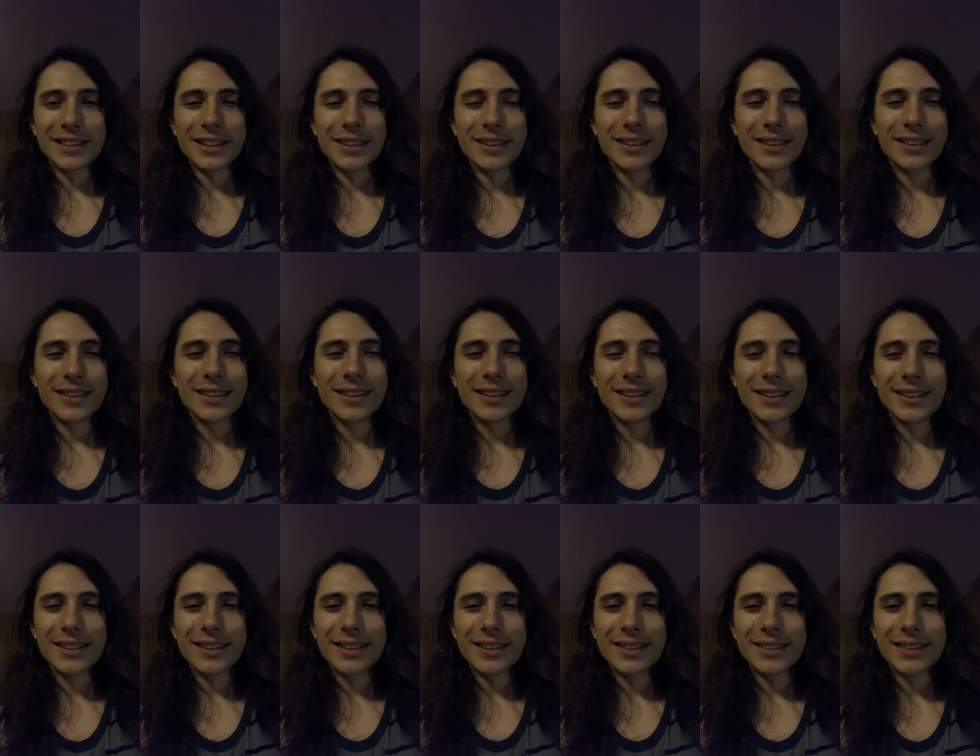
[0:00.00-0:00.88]
the
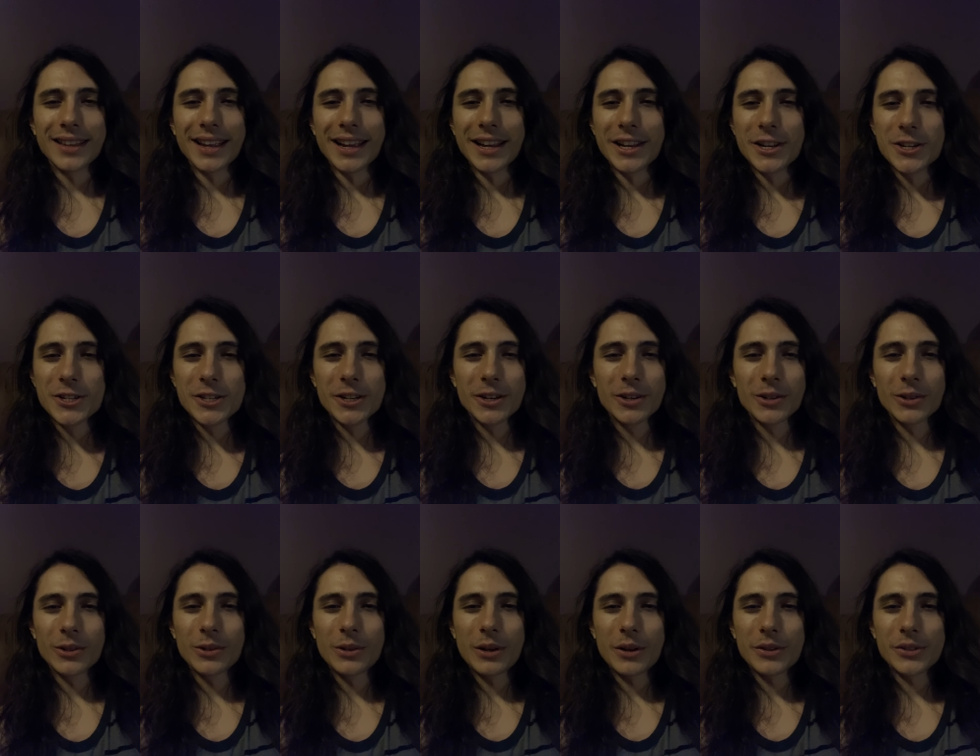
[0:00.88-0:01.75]
the Asian
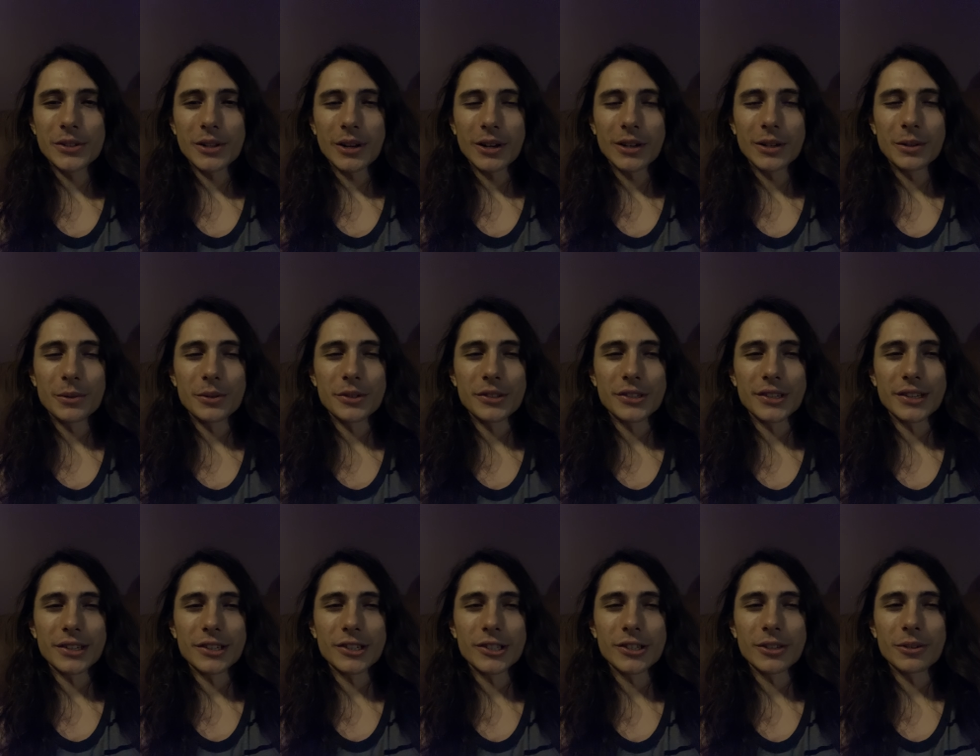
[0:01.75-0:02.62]
girl who I was talking to was
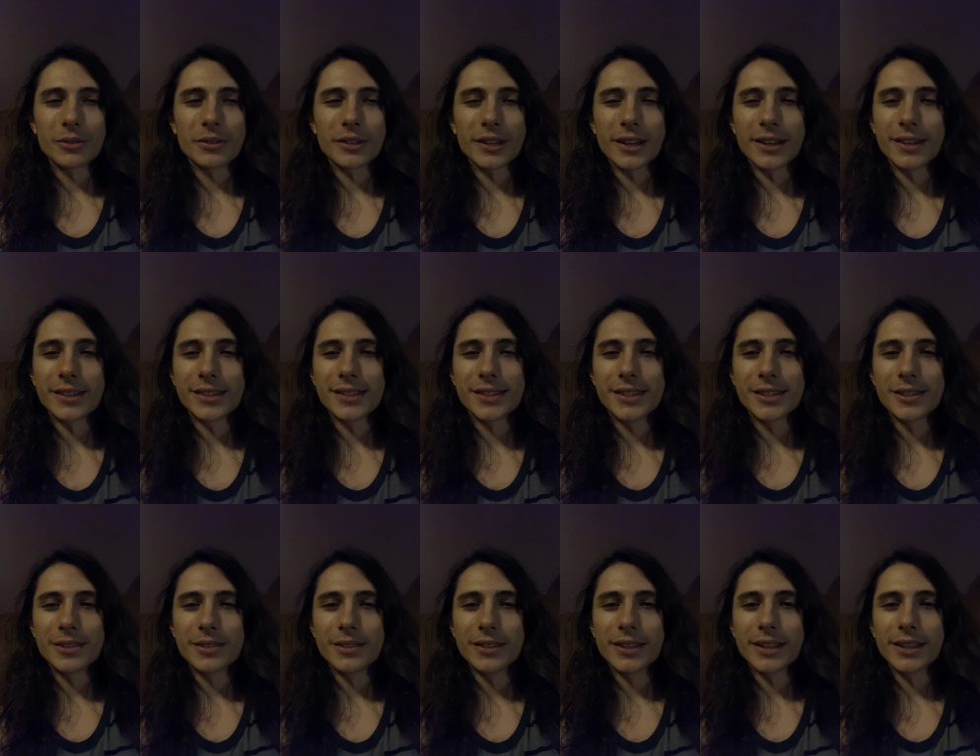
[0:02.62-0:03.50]
like so nice
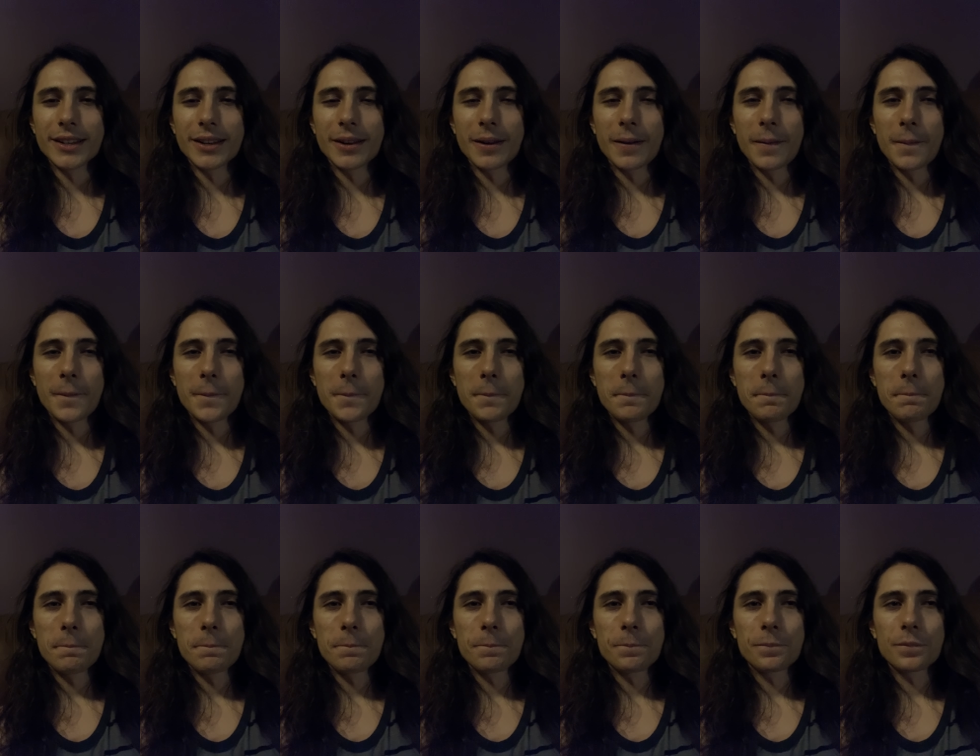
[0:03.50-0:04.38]
too. Like
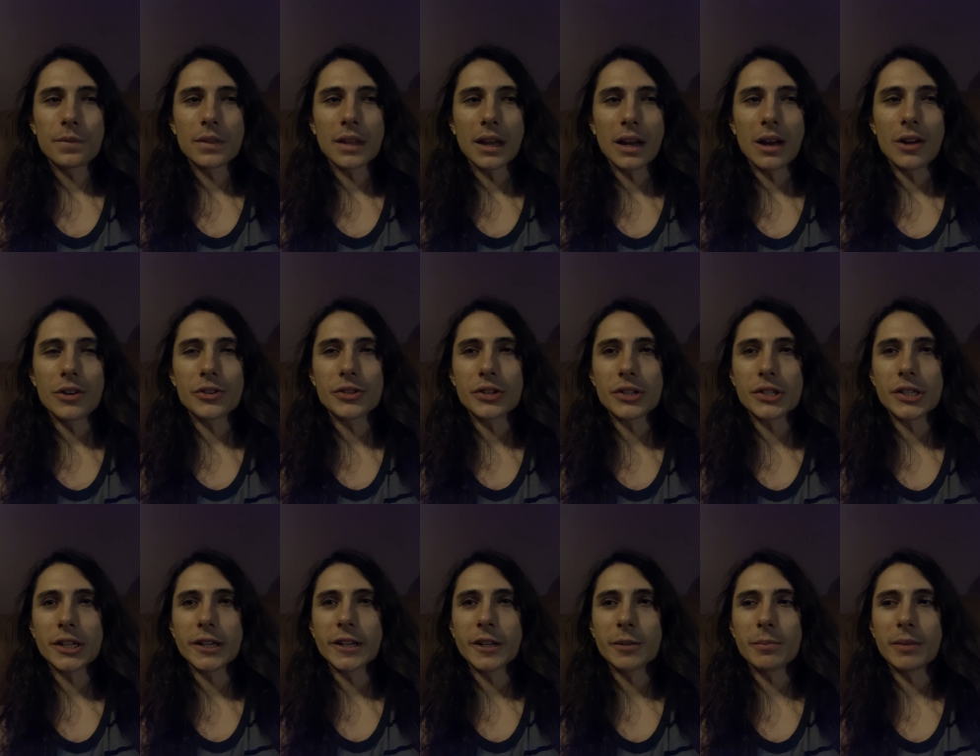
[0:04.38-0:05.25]
like I was
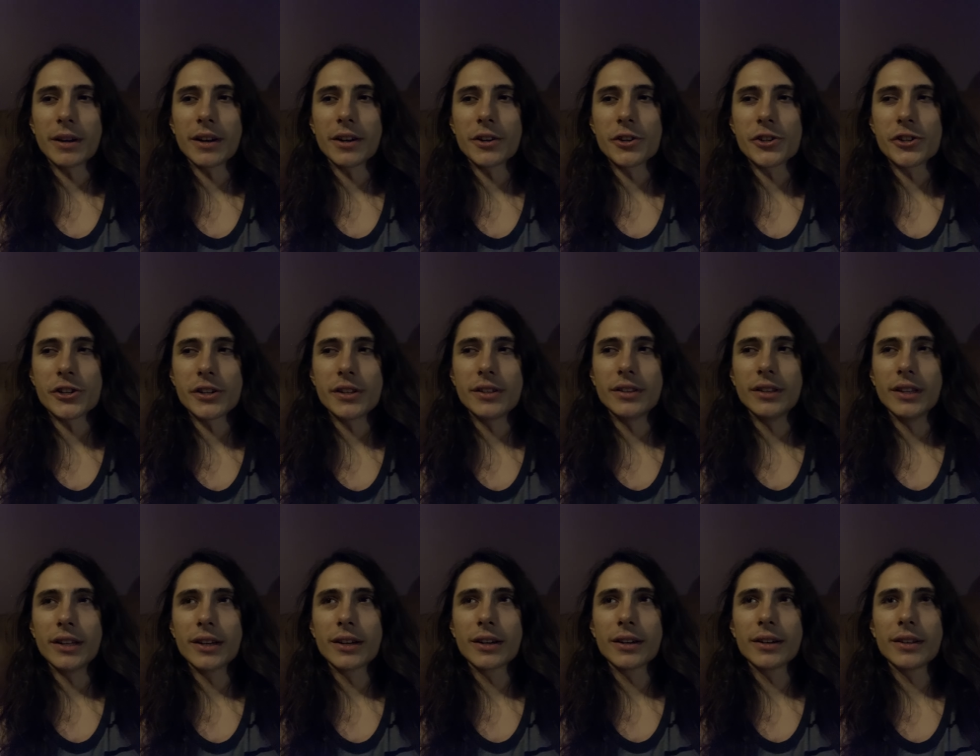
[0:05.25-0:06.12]
just thinking about her. She
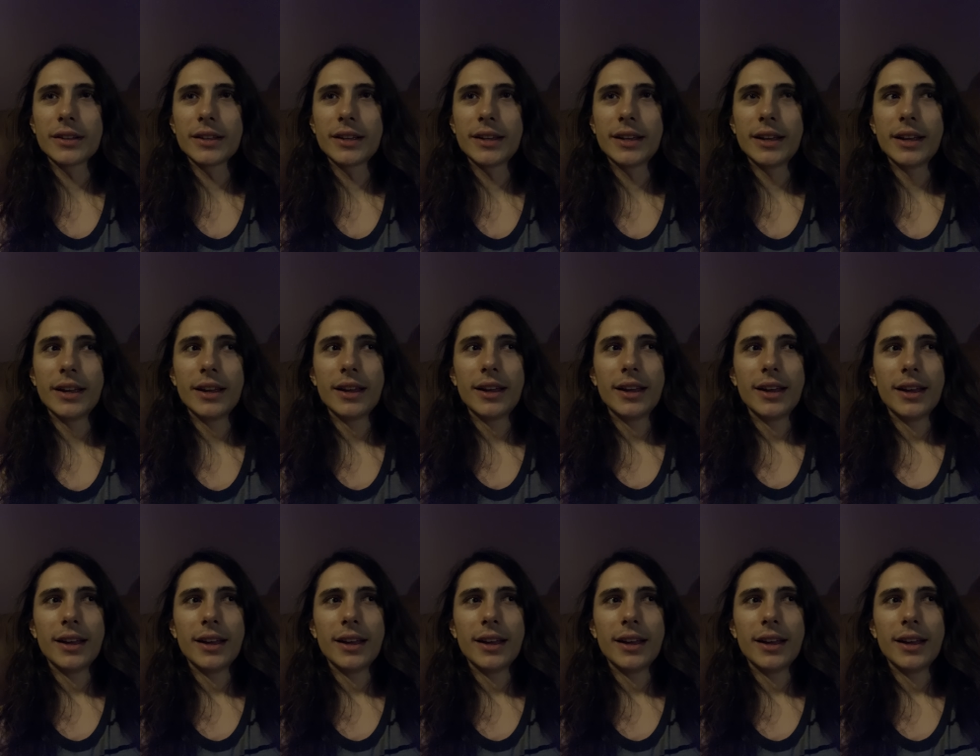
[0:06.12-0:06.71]
literally